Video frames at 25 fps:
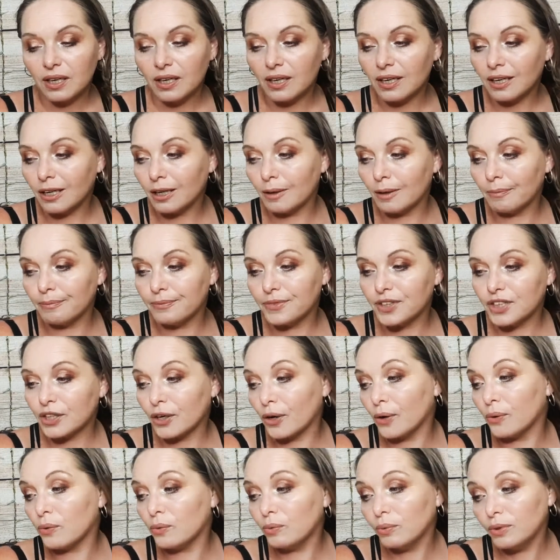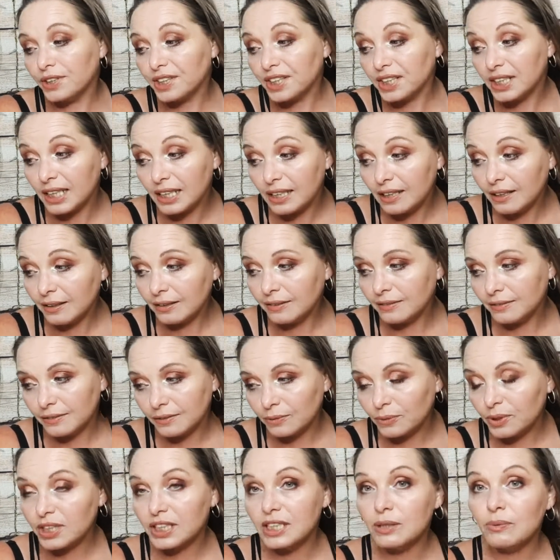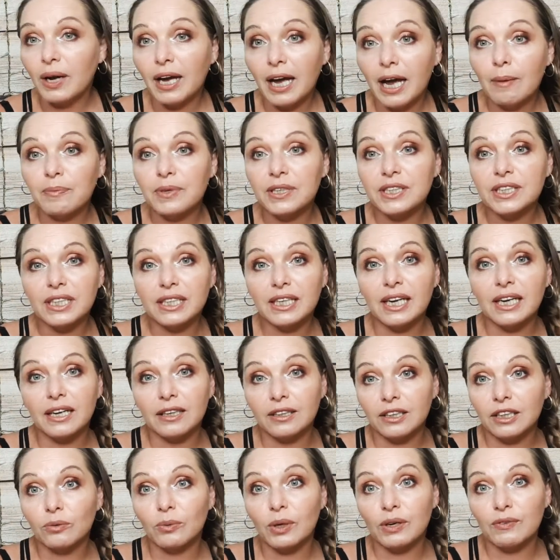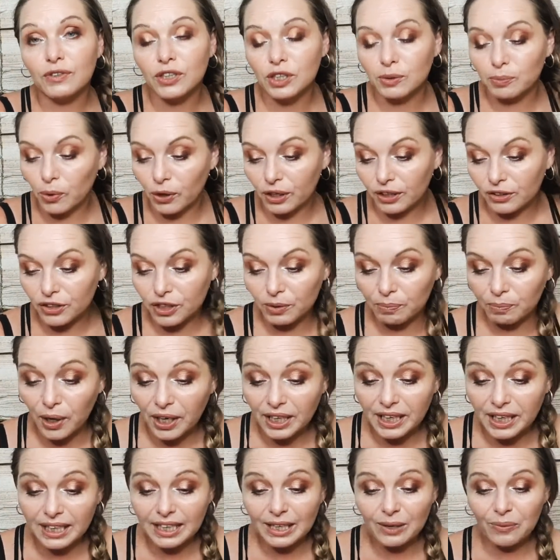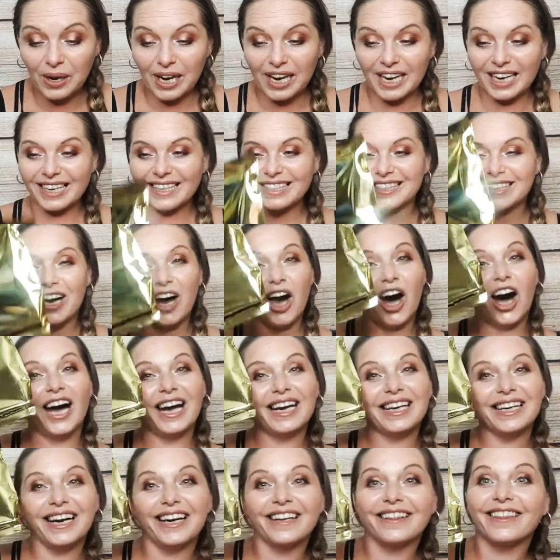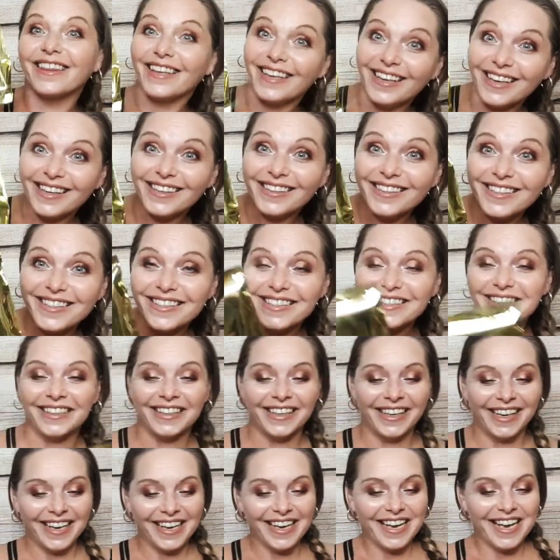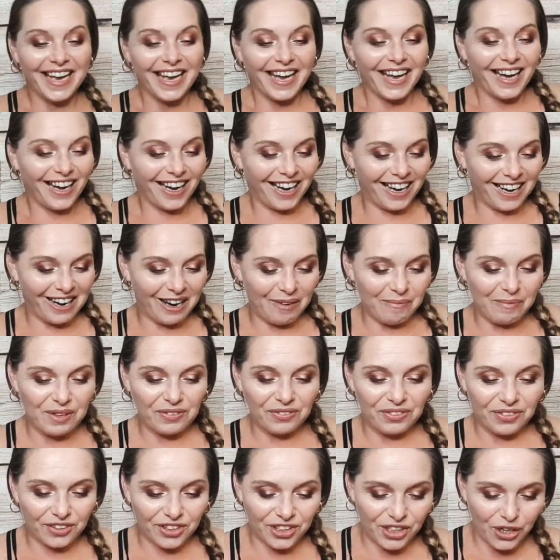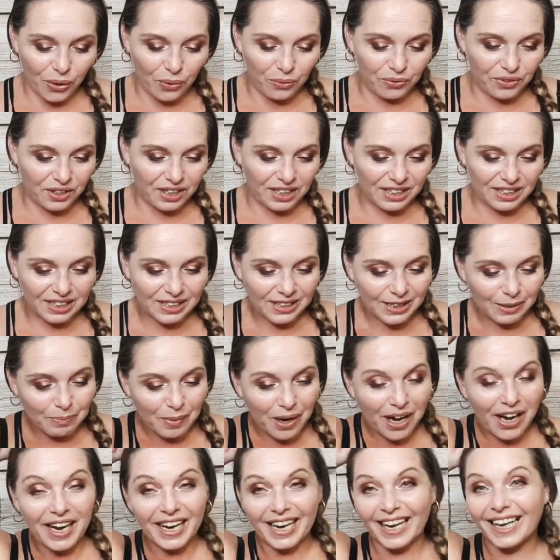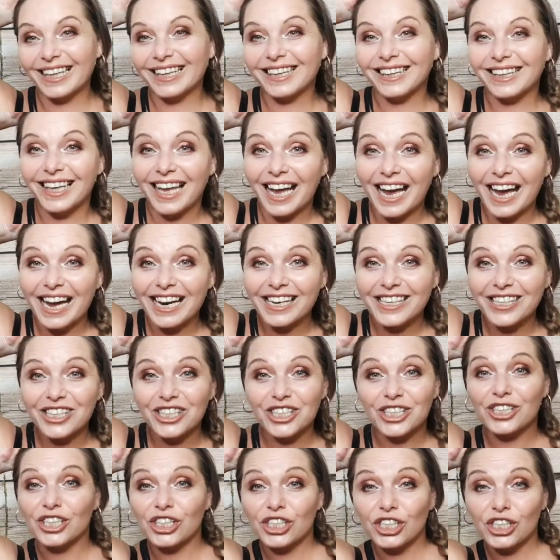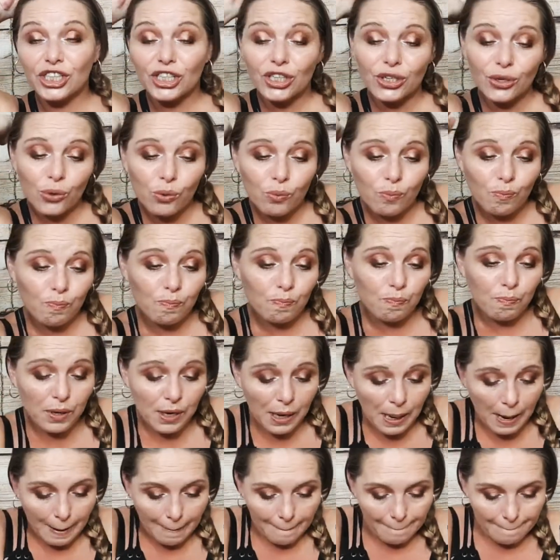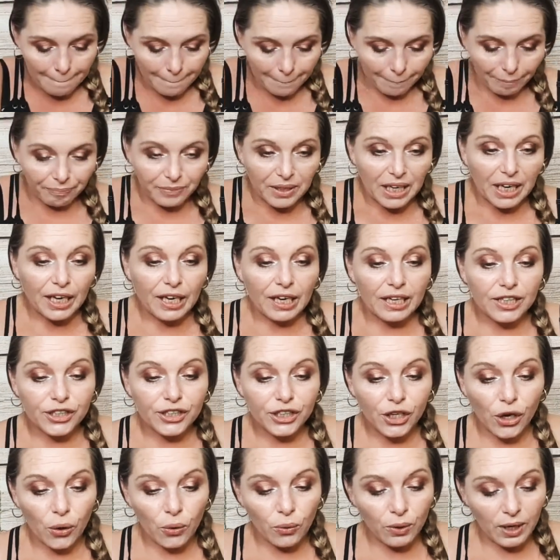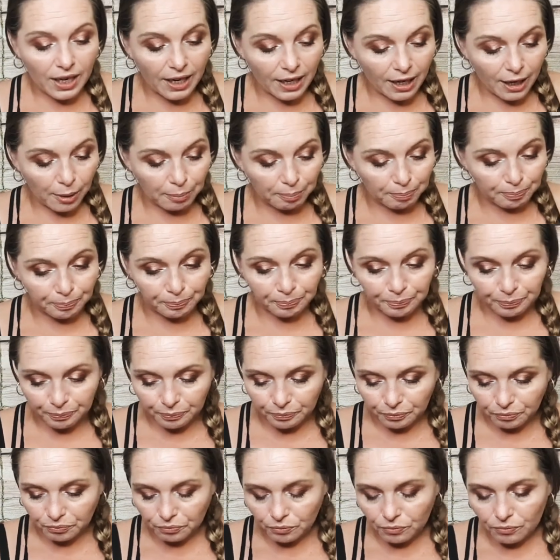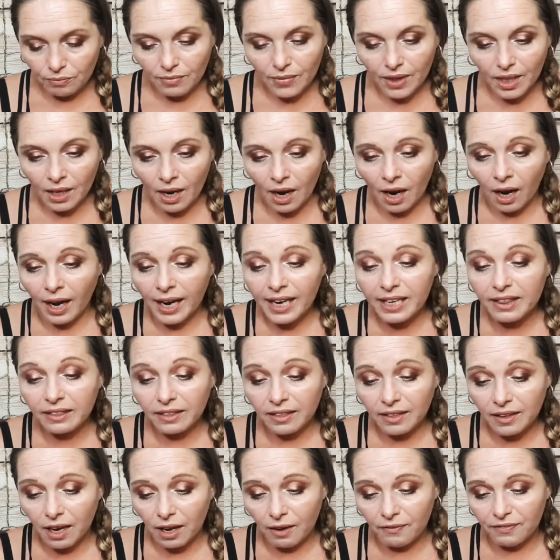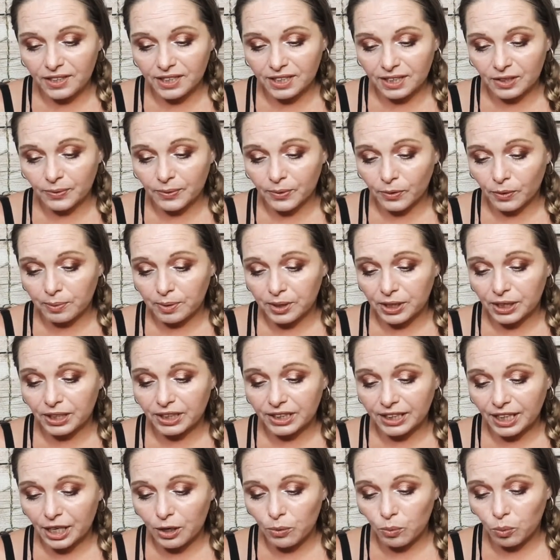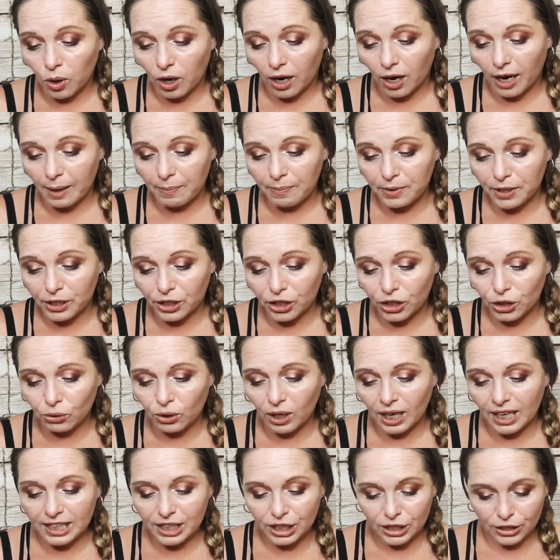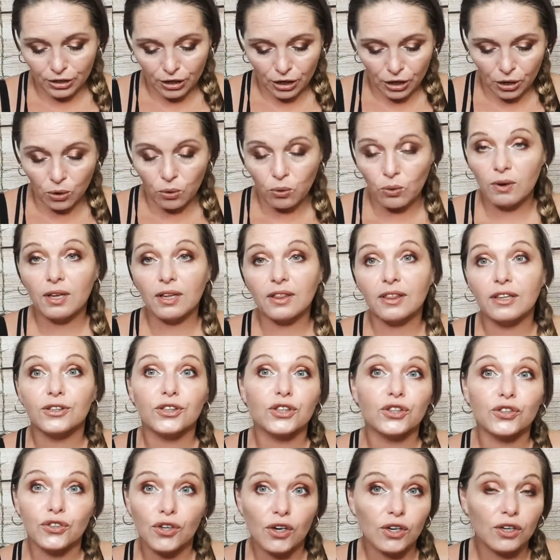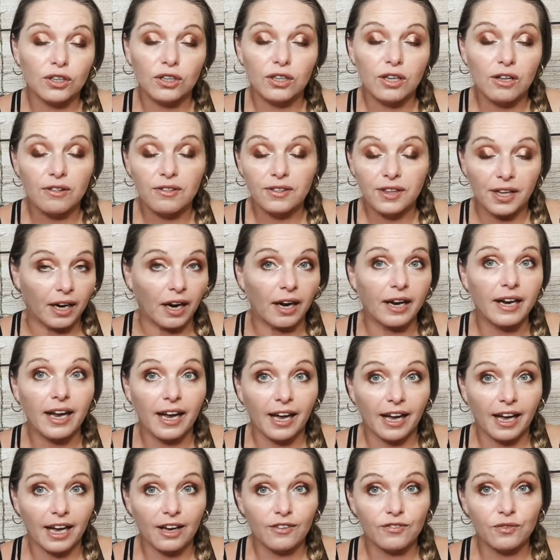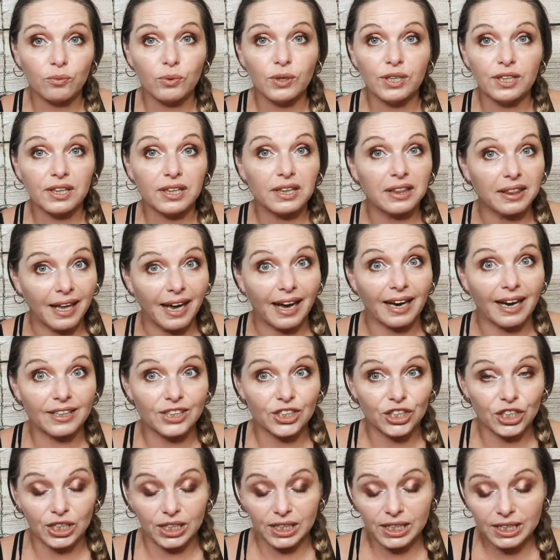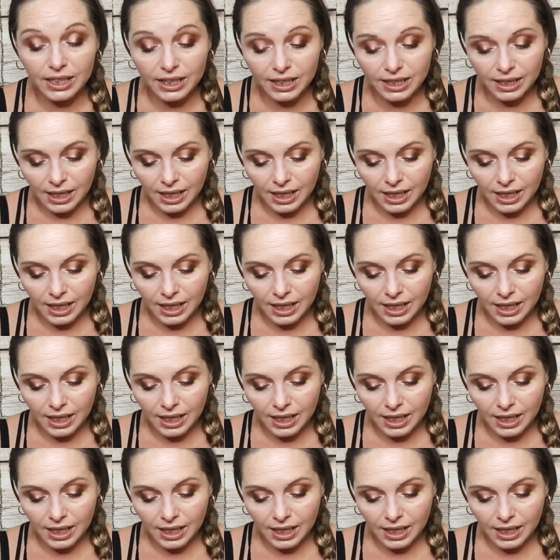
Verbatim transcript: Um, so we'll see. We'll see what happens. Again, I'm going to wait for spoilers. But anyways, I got this. Um, so this is my lash scoop. So um, I love this subscription. I'm going to tell you why. Because you guys know the struggle that I have with lashes